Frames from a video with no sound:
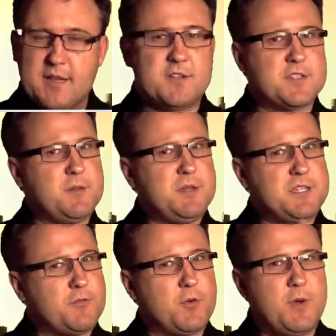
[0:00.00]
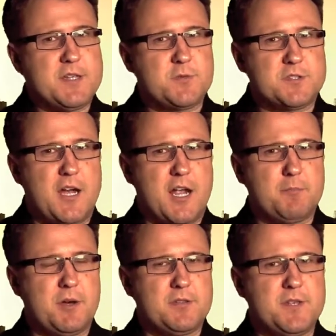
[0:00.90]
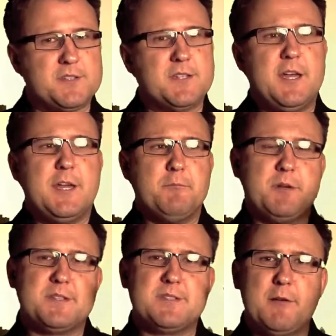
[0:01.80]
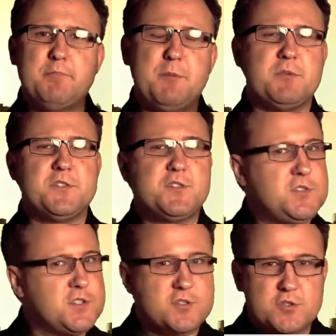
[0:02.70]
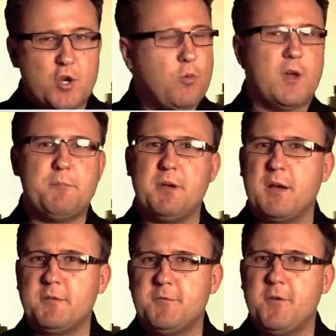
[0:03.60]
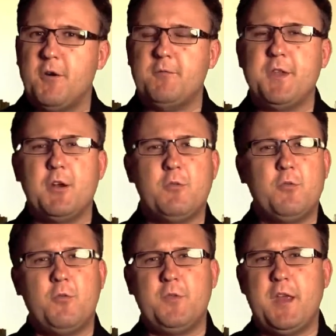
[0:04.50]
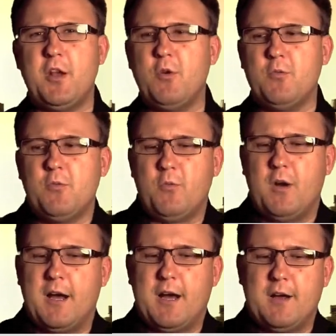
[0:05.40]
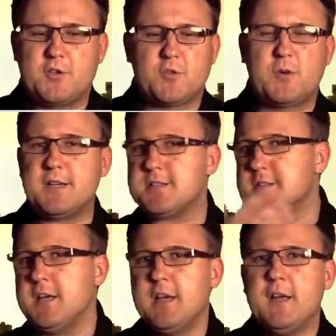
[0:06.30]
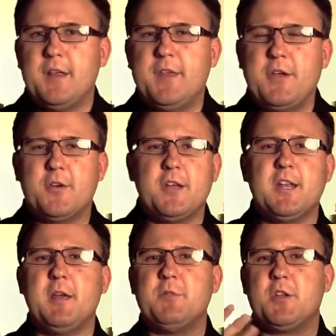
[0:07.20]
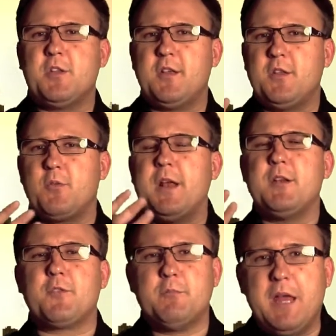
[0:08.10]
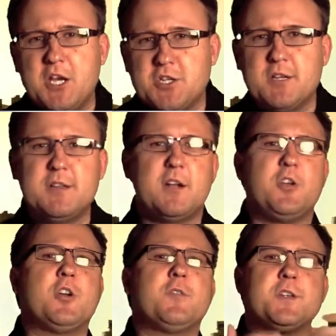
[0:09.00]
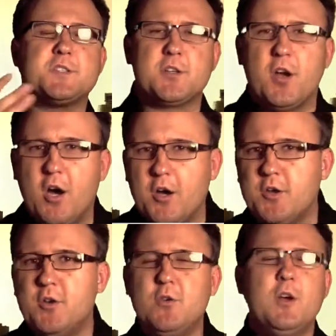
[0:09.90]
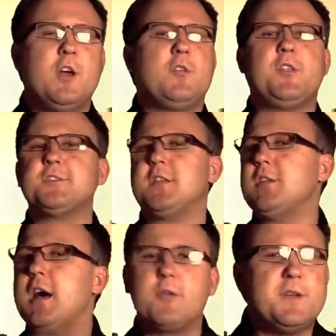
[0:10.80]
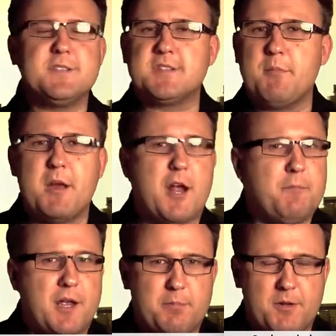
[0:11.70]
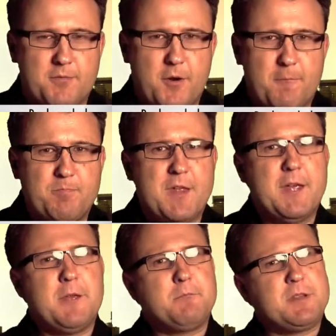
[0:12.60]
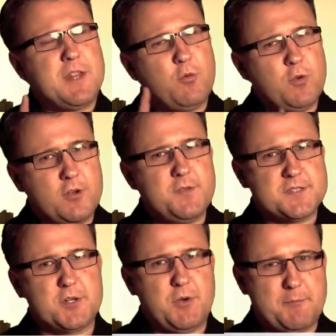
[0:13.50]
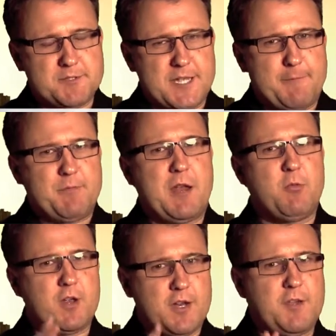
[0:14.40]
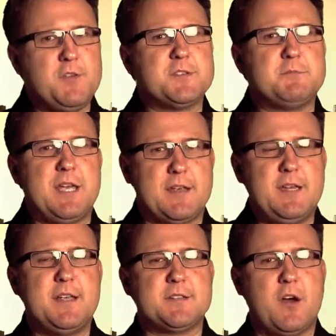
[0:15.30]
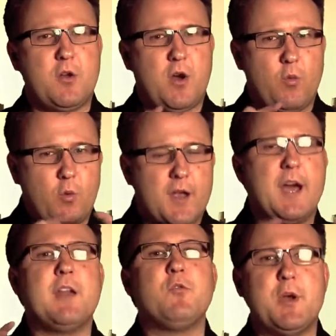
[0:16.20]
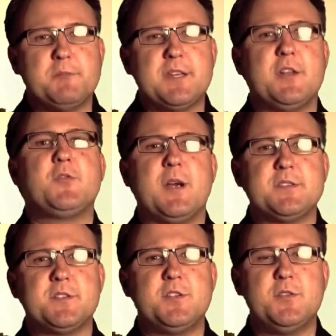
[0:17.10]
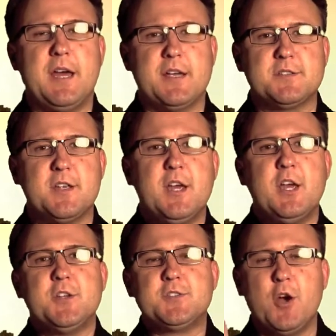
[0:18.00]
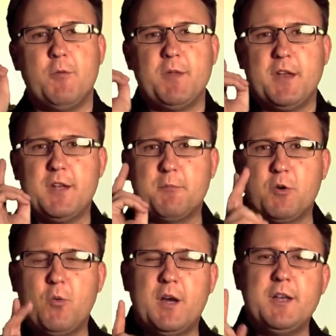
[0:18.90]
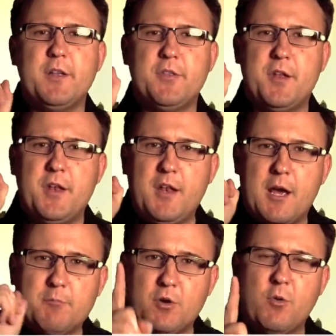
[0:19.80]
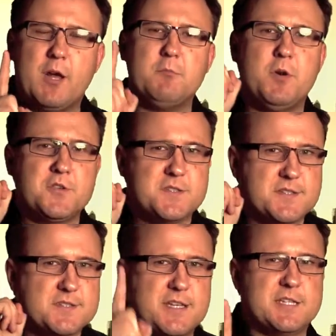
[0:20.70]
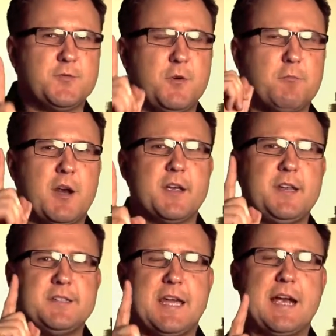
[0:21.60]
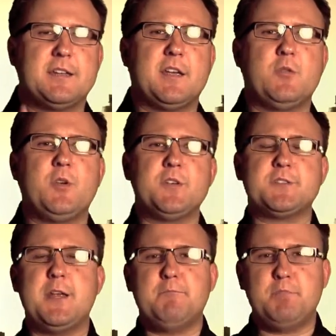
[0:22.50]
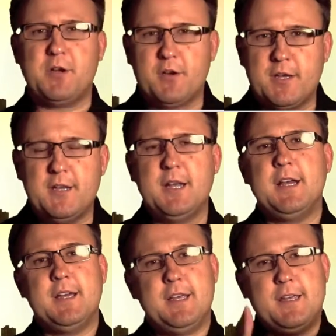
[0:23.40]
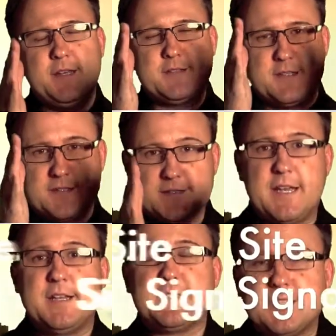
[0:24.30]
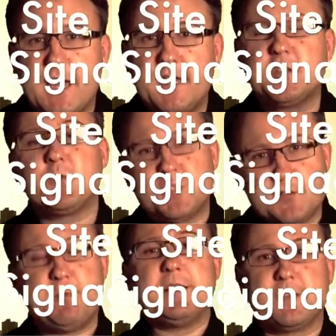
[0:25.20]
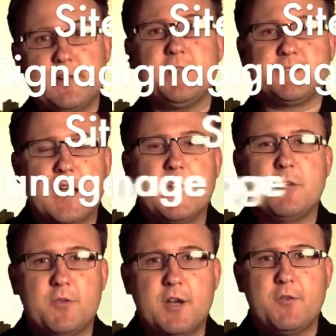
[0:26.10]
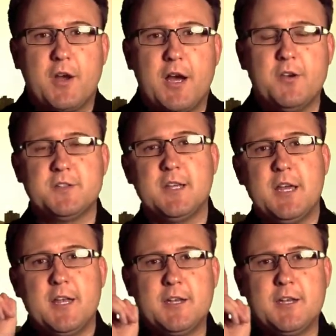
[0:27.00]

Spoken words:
And there's going to be different ways we'll talk about this, but some people just don't want to pick up the phone. They don't trust that you're going to give them the right information. They're nervous to call you. There's a lot of reasons they might not pick up the phone. But they will visit a website, and we're going to give you some techniques on what kind of website address to do next. So, number one, the number one most successful marketing tactic in real estate, period, is site signage, which is basically a sign in front of your house.